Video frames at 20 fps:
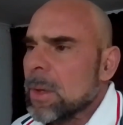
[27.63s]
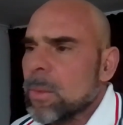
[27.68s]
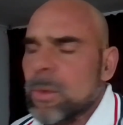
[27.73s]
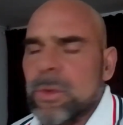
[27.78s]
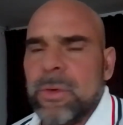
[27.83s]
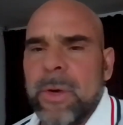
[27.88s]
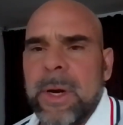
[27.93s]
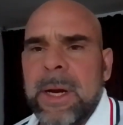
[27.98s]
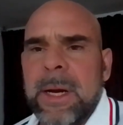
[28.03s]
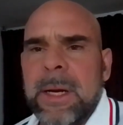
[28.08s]
We're
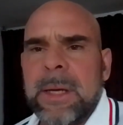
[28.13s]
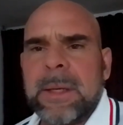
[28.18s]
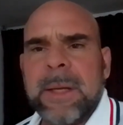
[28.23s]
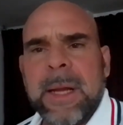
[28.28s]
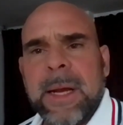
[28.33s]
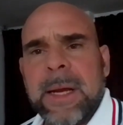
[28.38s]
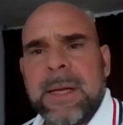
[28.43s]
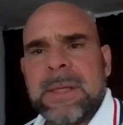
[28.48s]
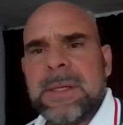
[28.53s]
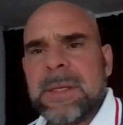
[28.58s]
training
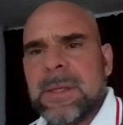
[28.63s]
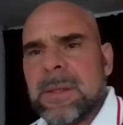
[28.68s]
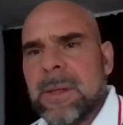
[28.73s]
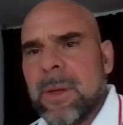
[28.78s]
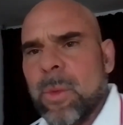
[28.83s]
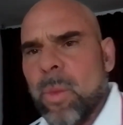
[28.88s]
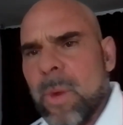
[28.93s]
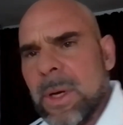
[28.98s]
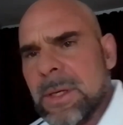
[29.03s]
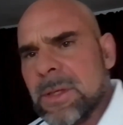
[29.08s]
legs
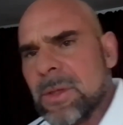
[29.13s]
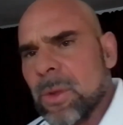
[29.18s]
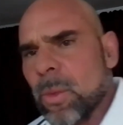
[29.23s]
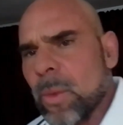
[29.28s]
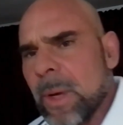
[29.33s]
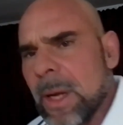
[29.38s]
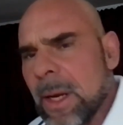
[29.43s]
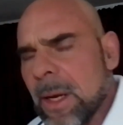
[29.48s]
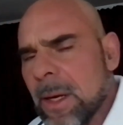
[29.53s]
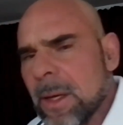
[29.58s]
once a
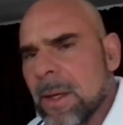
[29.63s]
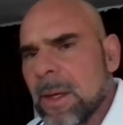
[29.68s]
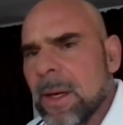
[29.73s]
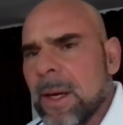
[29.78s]
week.